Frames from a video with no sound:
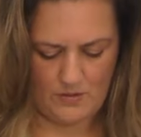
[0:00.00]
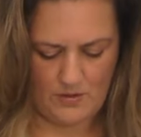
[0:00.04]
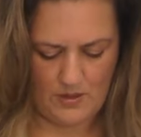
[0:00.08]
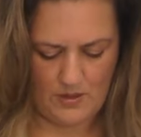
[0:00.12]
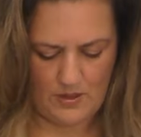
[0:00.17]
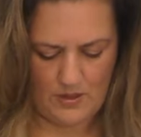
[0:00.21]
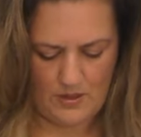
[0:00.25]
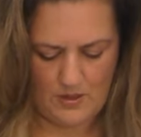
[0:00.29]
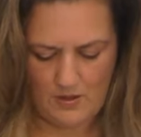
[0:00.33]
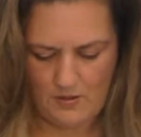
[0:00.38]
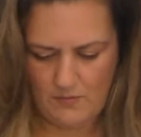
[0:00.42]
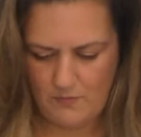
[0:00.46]

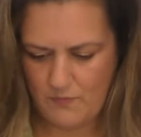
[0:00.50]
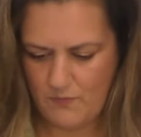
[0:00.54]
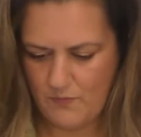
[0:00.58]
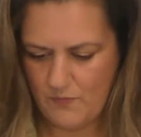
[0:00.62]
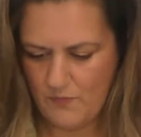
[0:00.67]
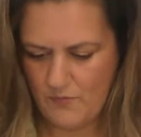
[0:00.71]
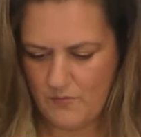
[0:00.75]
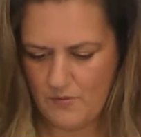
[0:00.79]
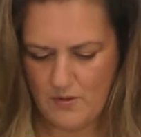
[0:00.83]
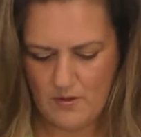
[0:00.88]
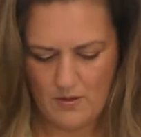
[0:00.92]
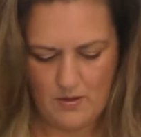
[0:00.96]
Okay.
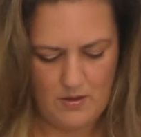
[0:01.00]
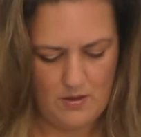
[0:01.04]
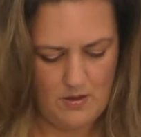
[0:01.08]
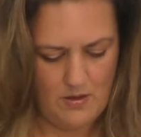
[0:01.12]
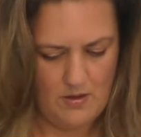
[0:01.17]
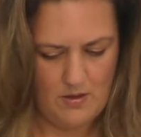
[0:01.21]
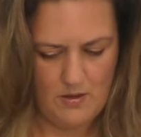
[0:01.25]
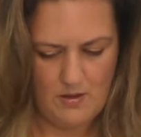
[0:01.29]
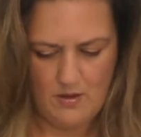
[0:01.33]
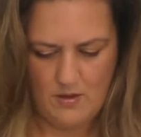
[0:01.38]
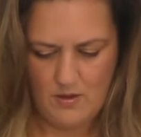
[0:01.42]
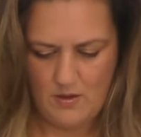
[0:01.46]

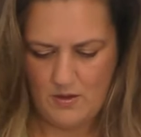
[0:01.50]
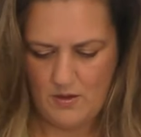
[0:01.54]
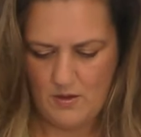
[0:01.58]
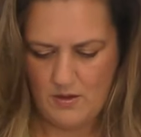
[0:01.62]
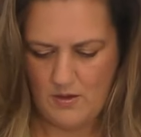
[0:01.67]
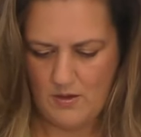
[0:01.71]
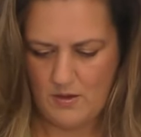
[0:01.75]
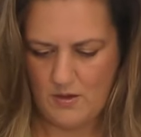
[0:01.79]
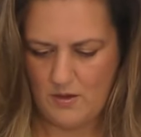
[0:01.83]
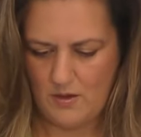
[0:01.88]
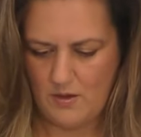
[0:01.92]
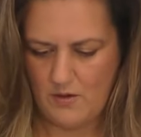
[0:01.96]

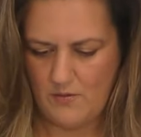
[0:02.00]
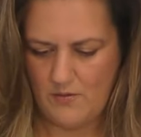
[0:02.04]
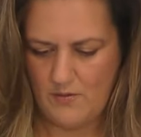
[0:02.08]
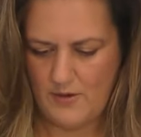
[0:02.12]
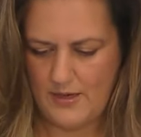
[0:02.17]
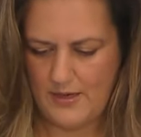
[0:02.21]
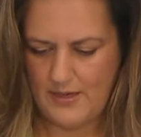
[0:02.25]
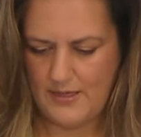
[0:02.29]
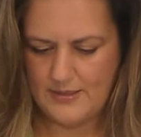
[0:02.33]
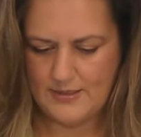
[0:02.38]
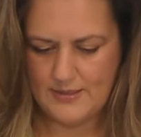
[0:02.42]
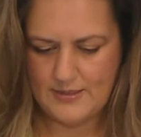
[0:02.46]
All
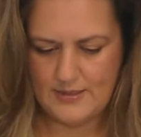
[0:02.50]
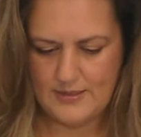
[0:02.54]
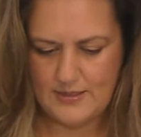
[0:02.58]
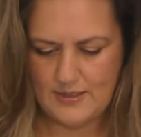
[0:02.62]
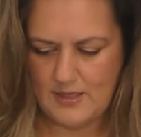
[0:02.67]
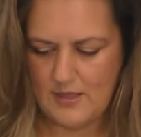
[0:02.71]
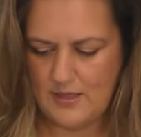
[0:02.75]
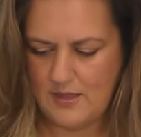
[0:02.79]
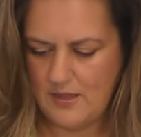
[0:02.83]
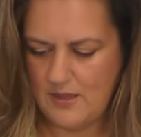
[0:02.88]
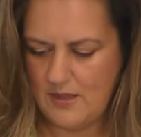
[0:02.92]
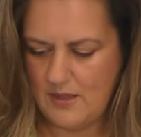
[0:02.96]
right,
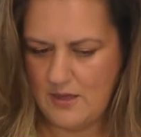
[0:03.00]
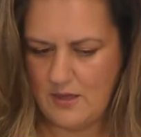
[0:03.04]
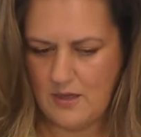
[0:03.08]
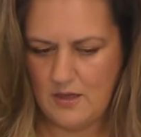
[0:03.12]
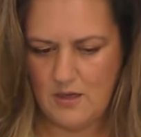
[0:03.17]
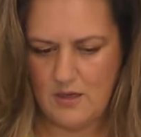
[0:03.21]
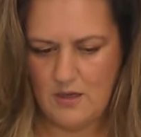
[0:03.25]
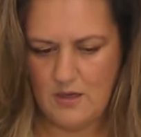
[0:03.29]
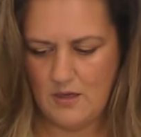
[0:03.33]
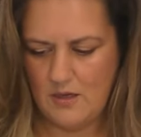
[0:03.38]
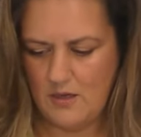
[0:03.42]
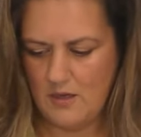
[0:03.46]
and
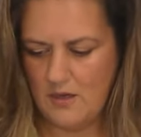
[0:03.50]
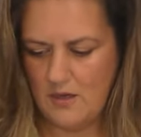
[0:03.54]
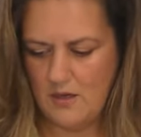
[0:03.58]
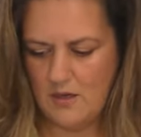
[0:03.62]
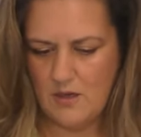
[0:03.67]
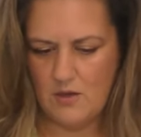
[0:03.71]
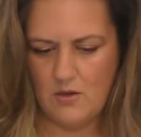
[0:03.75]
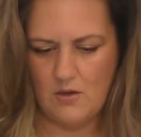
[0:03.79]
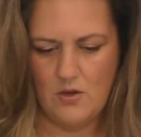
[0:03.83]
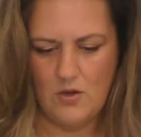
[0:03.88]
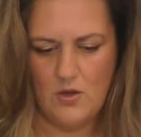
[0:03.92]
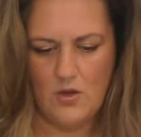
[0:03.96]
then
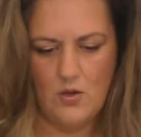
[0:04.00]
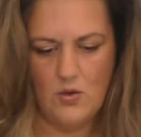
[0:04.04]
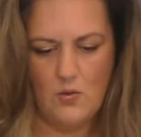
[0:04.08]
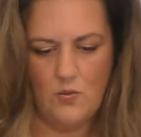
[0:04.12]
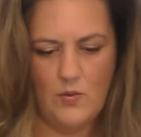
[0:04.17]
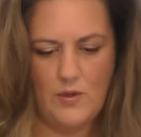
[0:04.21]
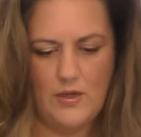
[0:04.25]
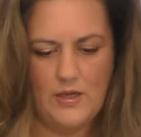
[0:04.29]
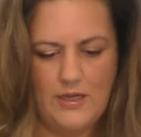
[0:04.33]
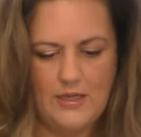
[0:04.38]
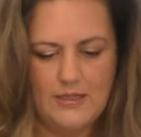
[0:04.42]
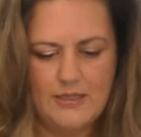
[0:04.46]

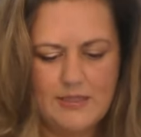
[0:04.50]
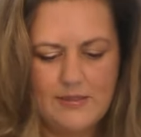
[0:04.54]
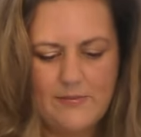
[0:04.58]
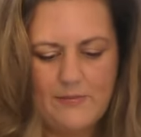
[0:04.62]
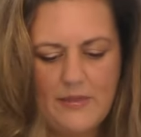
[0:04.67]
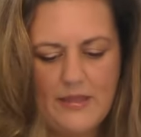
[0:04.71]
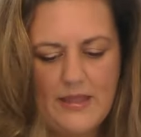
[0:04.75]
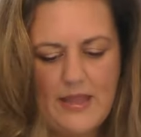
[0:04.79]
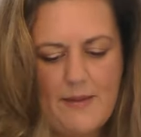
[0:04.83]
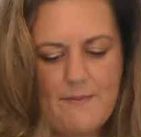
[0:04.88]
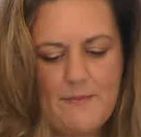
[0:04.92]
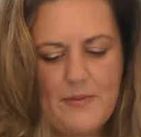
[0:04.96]
we need
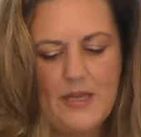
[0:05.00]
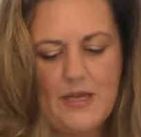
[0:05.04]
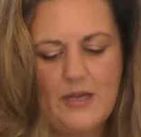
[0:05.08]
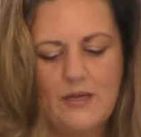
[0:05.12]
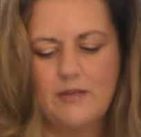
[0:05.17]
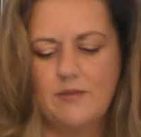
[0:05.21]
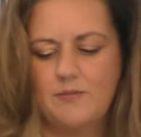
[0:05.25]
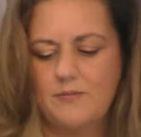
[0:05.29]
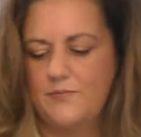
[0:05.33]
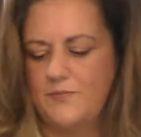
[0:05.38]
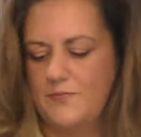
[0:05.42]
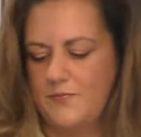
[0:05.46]
some lemon.
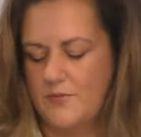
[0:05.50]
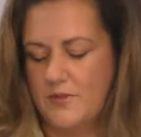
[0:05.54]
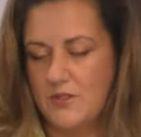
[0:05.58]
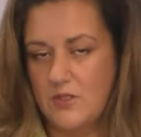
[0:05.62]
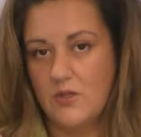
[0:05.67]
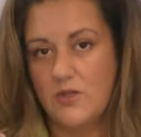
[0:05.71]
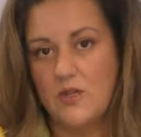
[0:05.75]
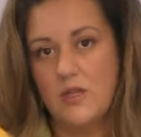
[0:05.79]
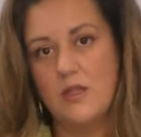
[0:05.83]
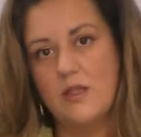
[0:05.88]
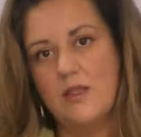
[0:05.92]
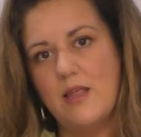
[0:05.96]

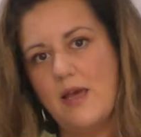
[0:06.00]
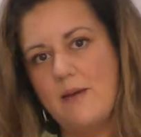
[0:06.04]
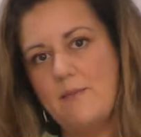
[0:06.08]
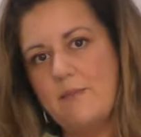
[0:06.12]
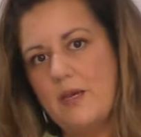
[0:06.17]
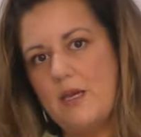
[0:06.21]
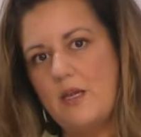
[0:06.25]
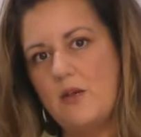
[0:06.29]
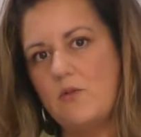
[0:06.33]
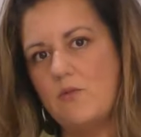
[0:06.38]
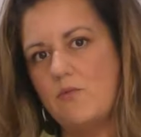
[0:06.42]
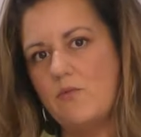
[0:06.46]
So the
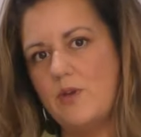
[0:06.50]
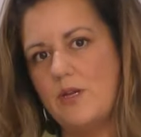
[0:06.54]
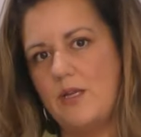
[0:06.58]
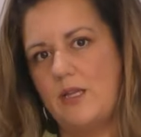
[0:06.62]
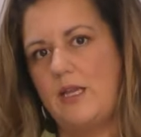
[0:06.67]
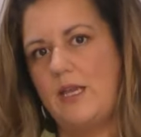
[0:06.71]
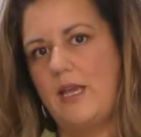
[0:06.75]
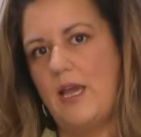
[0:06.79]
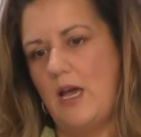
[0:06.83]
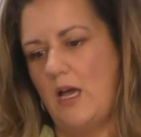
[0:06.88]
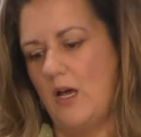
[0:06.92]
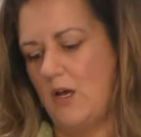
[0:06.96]
lemon
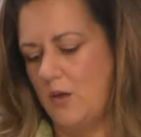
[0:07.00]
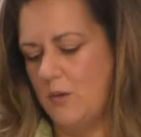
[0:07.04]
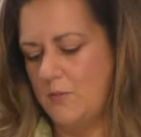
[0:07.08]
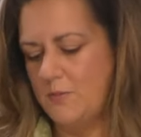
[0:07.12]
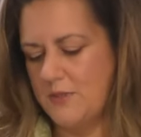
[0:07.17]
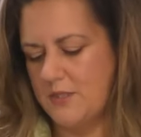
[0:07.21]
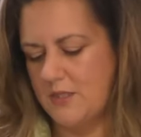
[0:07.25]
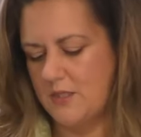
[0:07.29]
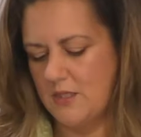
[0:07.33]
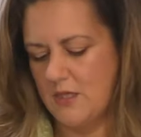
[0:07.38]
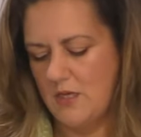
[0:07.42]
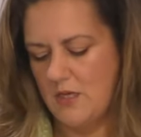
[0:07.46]
really
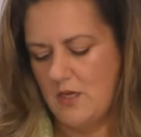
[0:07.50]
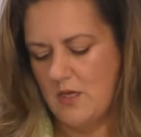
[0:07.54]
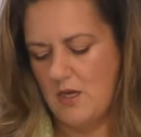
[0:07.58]
helps